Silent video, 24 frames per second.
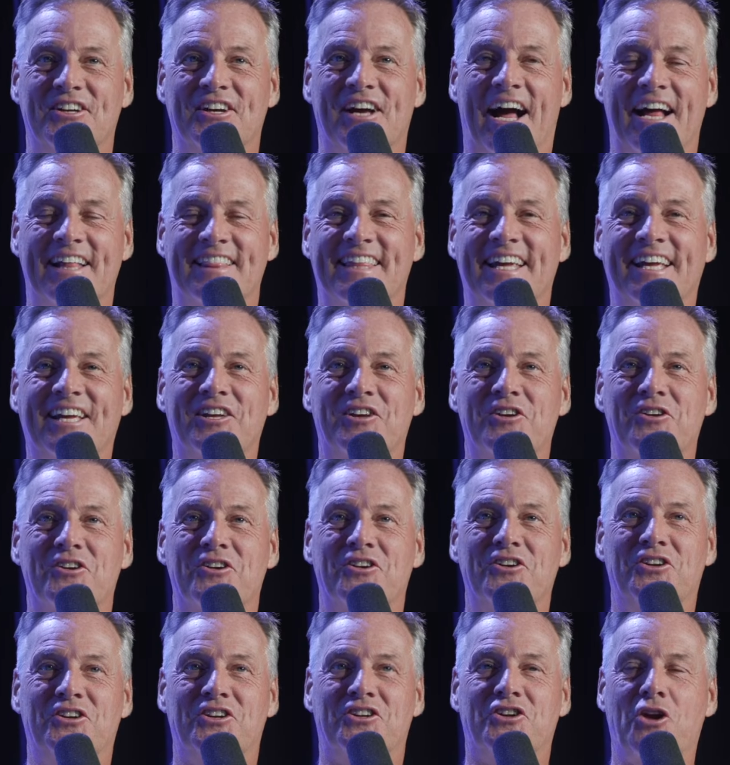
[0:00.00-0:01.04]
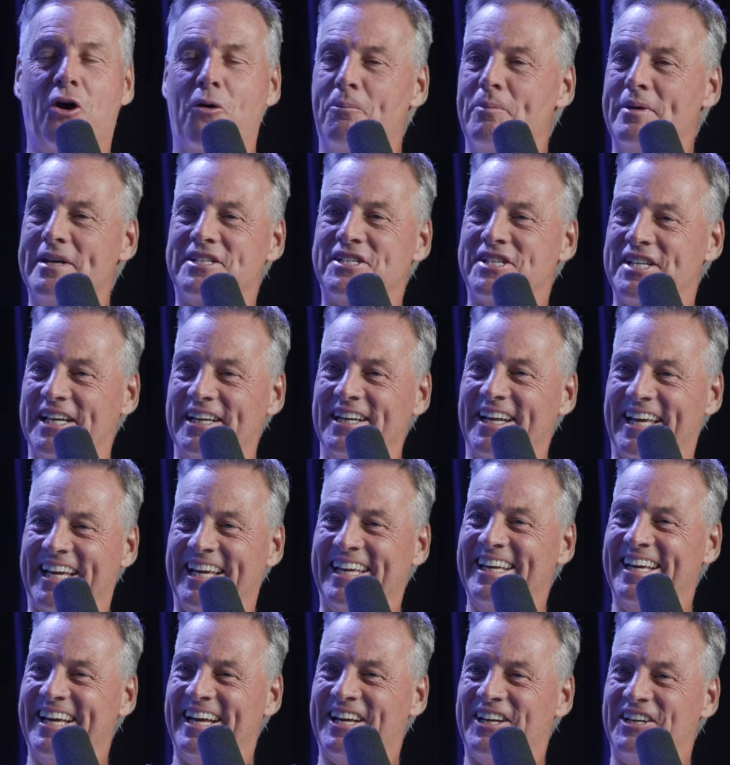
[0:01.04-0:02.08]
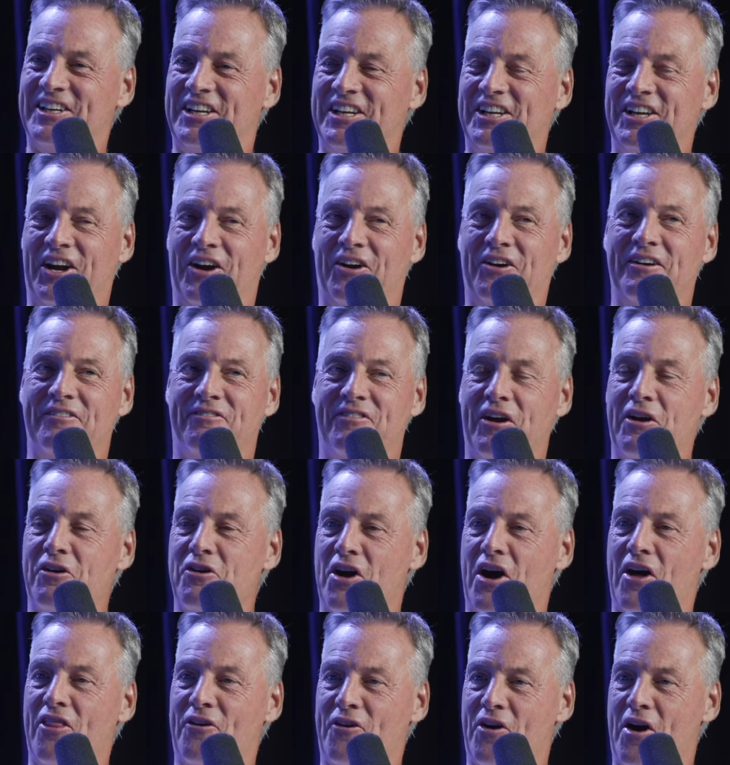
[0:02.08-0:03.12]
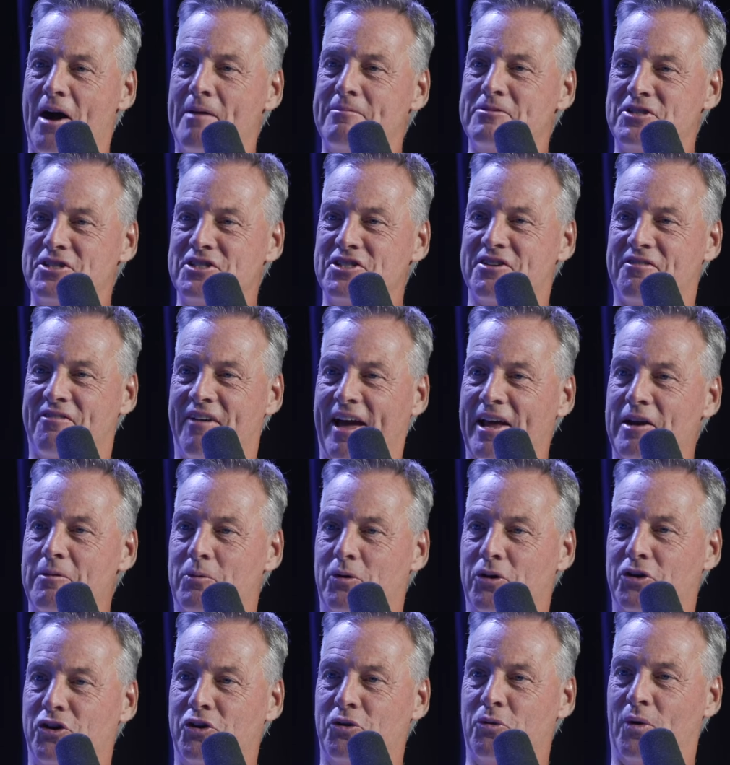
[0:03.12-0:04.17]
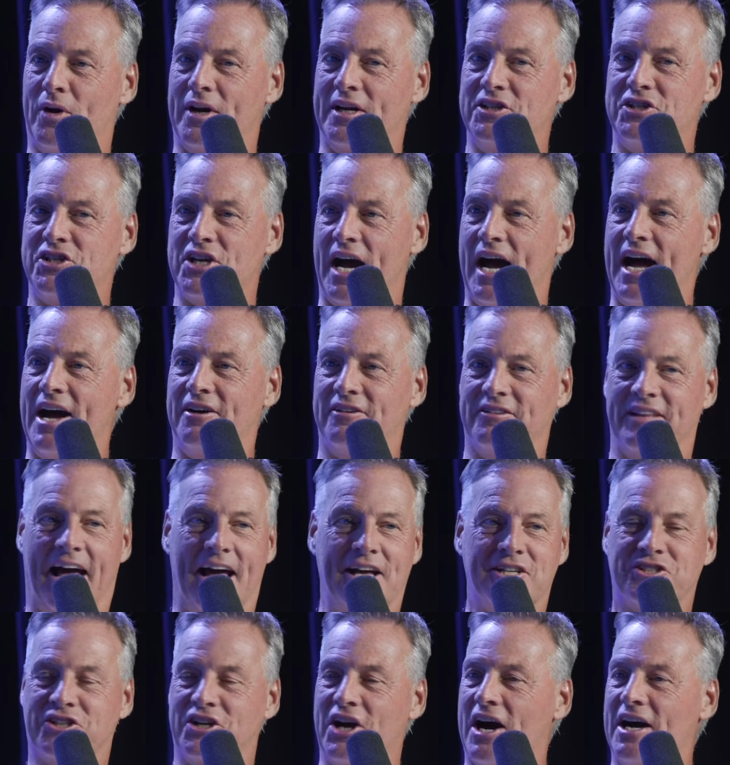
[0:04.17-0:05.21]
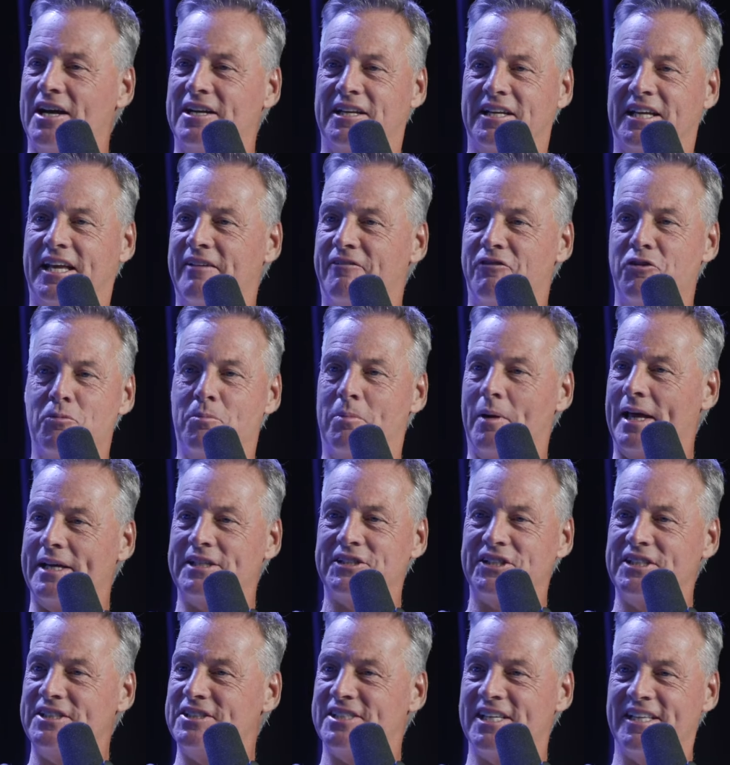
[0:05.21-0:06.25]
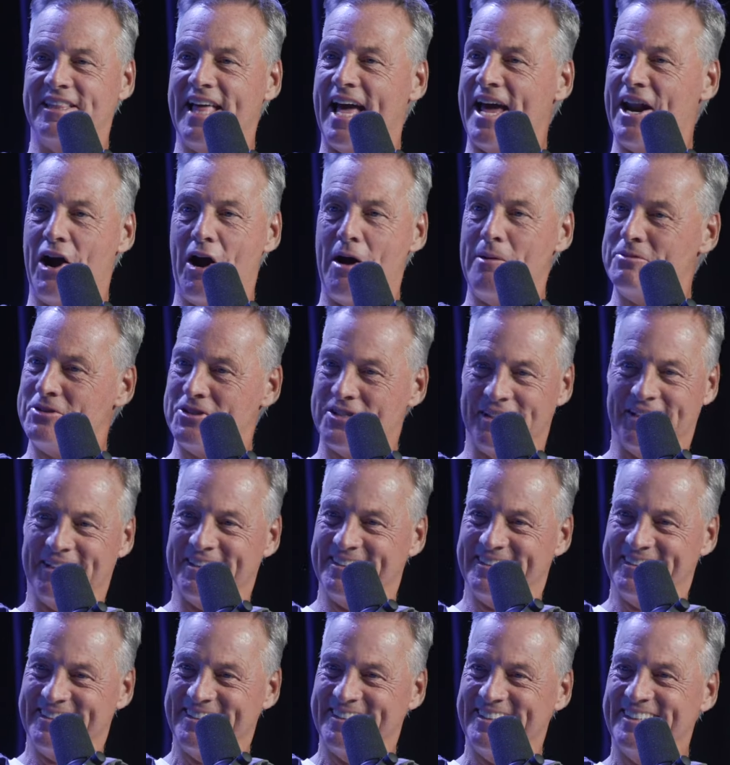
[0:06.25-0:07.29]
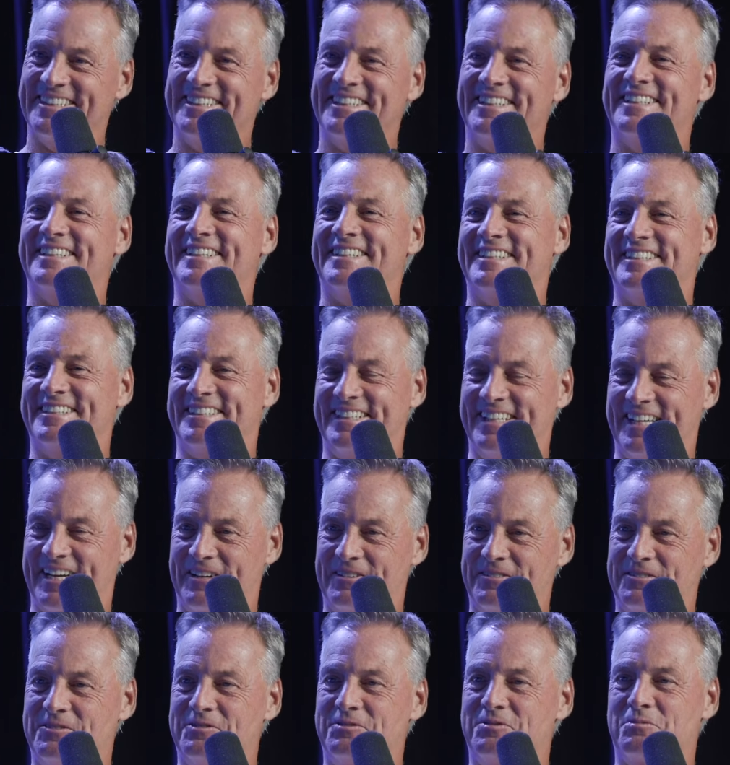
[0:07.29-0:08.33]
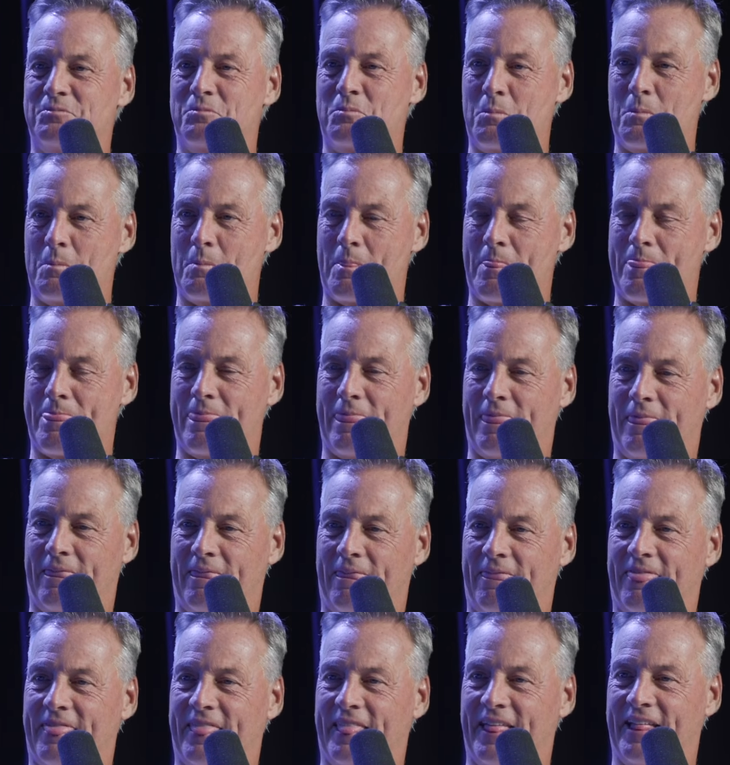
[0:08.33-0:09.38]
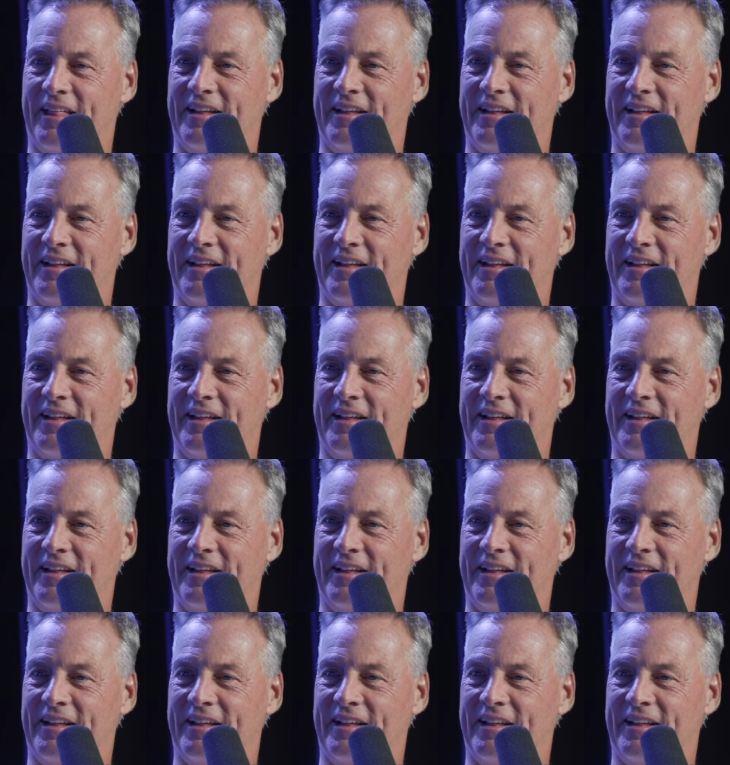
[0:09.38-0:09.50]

I think you're, you don't be silly. Yeah. You know, if there are other options available, do you want a child? Ask God to give you blessings in that option. Yeah. Yeah. Right. Yeah. yeah no, those are good.